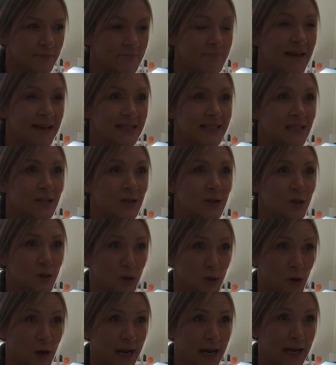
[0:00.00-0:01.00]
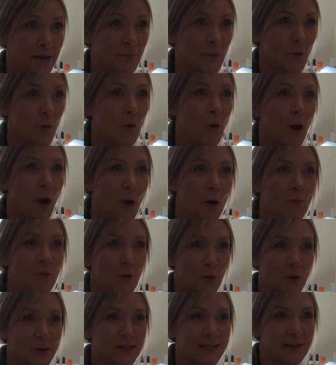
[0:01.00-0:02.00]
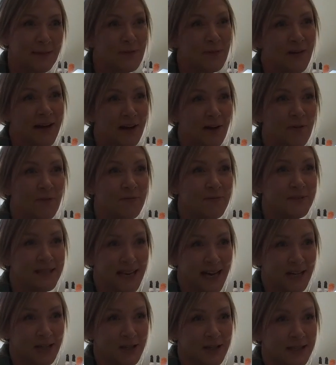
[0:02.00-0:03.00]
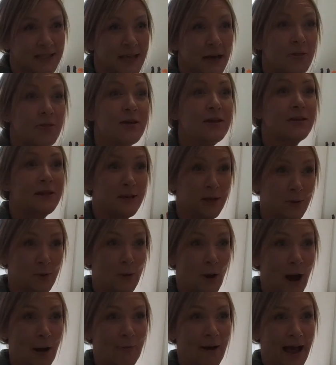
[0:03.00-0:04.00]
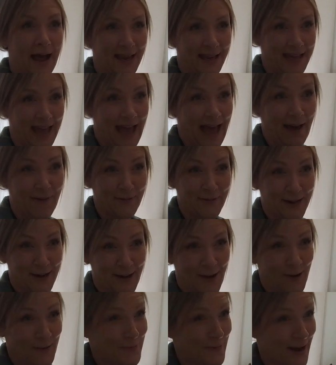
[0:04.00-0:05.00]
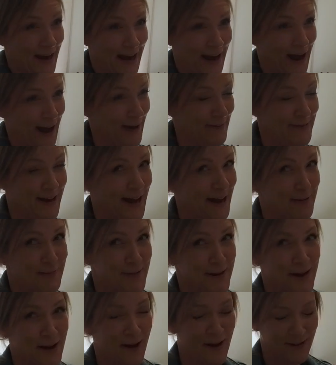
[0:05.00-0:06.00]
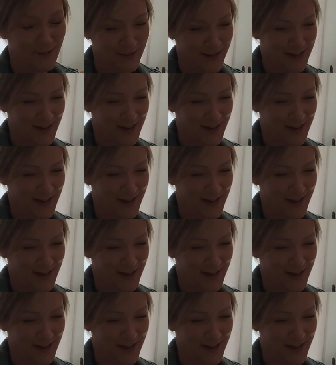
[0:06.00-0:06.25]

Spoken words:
message stream or overheard some of our conversations, they'd think that you and I were having it on, but I'm like, we're not.